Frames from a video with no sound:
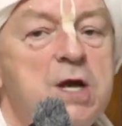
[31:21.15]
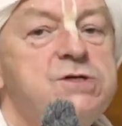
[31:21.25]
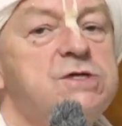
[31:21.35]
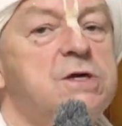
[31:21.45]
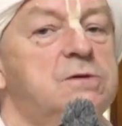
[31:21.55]

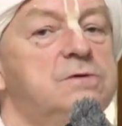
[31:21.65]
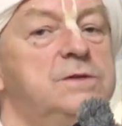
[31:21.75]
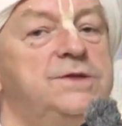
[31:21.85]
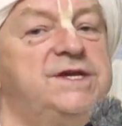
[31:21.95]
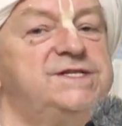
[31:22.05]
So
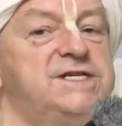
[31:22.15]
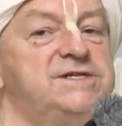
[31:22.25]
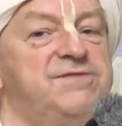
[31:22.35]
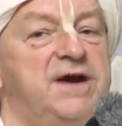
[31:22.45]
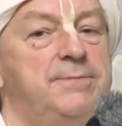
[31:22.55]
this
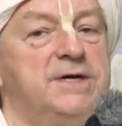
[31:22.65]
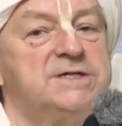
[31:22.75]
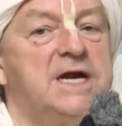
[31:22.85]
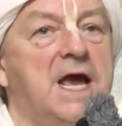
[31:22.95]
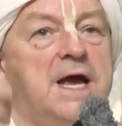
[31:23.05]
is very
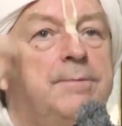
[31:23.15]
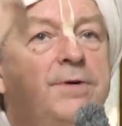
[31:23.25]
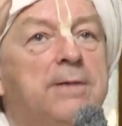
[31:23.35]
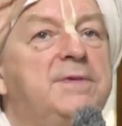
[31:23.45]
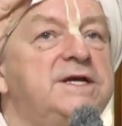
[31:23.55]
much like
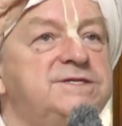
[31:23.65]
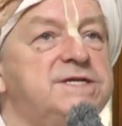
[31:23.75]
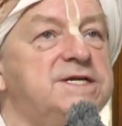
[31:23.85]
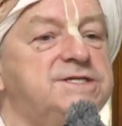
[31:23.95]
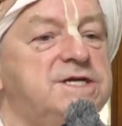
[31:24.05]
Brahma
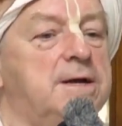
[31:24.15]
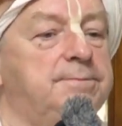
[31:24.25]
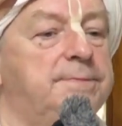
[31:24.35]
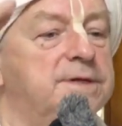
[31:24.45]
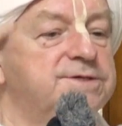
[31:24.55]

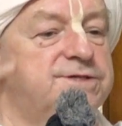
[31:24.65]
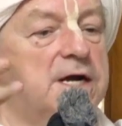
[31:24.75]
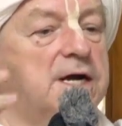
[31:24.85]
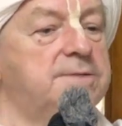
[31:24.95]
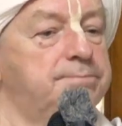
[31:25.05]
Satyam
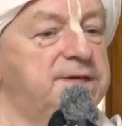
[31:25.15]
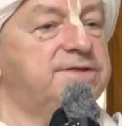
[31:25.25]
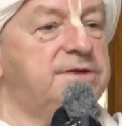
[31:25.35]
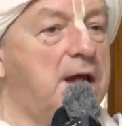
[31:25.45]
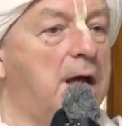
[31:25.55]
Jagat
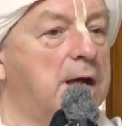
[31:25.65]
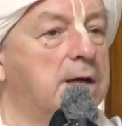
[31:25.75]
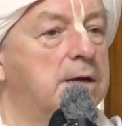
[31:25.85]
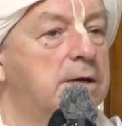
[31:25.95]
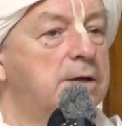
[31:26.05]
Mitya.
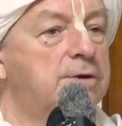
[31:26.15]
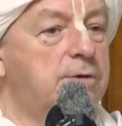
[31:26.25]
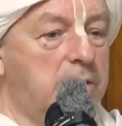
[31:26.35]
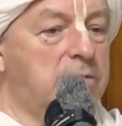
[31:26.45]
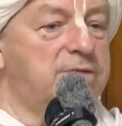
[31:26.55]

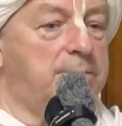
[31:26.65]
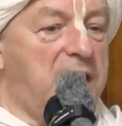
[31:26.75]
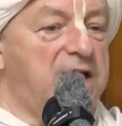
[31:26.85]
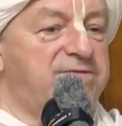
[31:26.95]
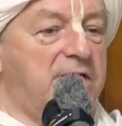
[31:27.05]
You know, the
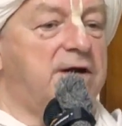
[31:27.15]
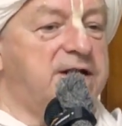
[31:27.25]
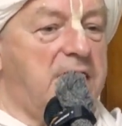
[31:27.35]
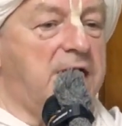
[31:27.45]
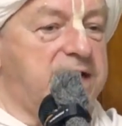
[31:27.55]

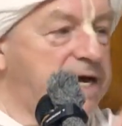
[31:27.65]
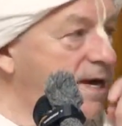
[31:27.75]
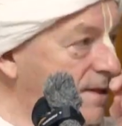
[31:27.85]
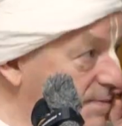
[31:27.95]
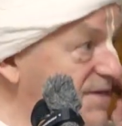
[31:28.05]
Mayavadi
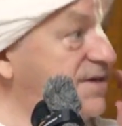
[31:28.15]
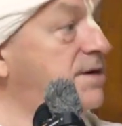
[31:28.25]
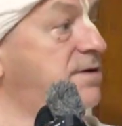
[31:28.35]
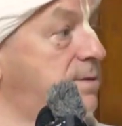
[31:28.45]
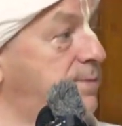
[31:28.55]
idea, the
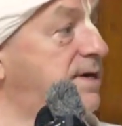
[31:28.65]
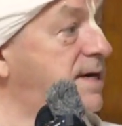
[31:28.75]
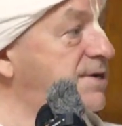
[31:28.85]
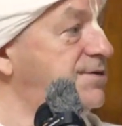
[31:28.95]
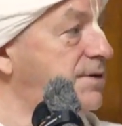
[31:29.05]

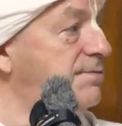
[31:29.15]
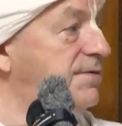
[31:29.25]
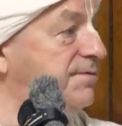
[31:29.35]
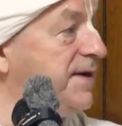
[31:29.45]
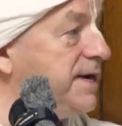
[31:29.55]
misinterpretation of
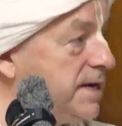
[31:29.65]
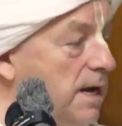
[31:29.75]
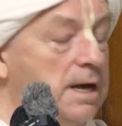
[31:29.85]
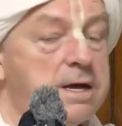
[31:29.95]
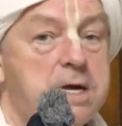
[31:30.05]
the
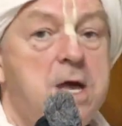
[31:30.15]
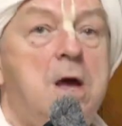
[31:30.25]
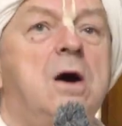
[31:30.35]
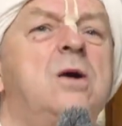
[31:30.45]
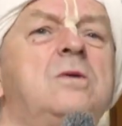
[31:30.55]
Veda.
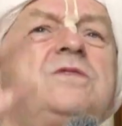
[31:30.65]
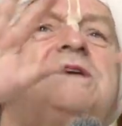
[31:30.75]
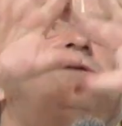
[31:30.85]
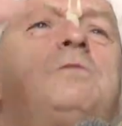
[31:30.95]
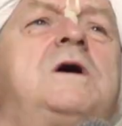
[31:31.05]
Oh,
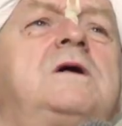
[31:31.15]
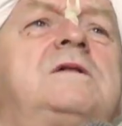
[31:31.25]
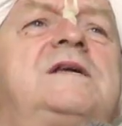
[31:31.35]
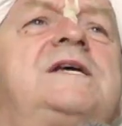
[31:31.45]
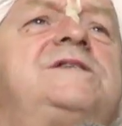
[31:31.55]
this
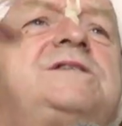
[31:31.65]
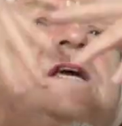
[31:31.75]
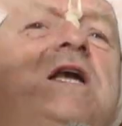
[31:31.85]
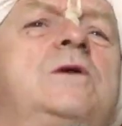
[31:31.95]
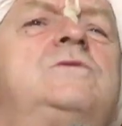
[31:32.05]
world is
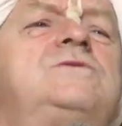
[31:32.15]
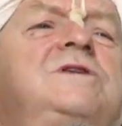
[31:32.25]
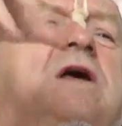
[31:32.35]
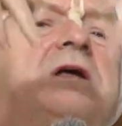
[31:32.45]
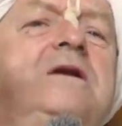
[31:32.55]

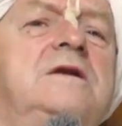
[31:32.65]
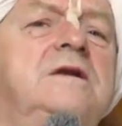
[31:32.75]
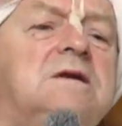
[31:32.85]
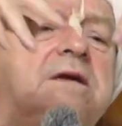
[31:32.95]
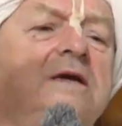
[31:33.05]
illusion.
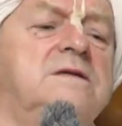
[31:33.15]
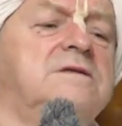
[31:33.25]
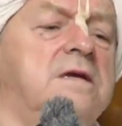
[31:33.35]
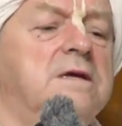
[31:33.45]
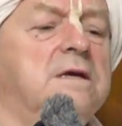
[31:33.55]

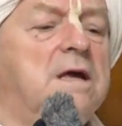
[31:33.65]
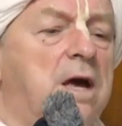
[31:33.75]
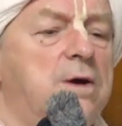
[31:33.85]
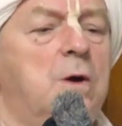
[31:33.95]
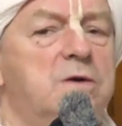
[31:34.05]
It's,
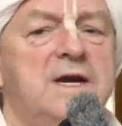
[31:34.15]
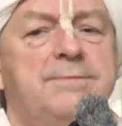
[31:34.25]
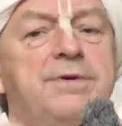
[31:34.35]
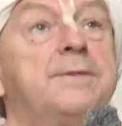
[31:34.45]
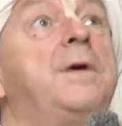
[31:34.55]
and only
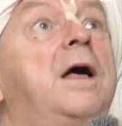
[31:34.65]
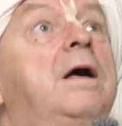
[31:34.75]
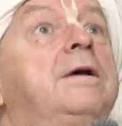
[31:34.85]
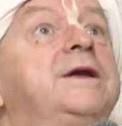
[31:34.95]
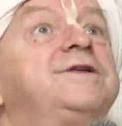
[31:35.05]

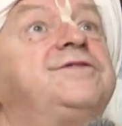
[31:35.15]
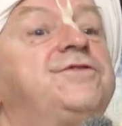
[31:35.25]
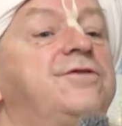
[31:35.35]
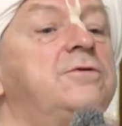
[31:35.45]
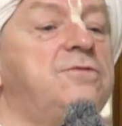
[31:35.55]
Brahman is
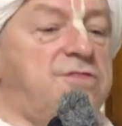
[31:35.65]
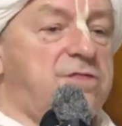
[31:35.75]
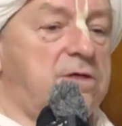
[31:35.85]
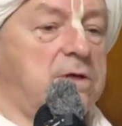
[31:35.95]
truth.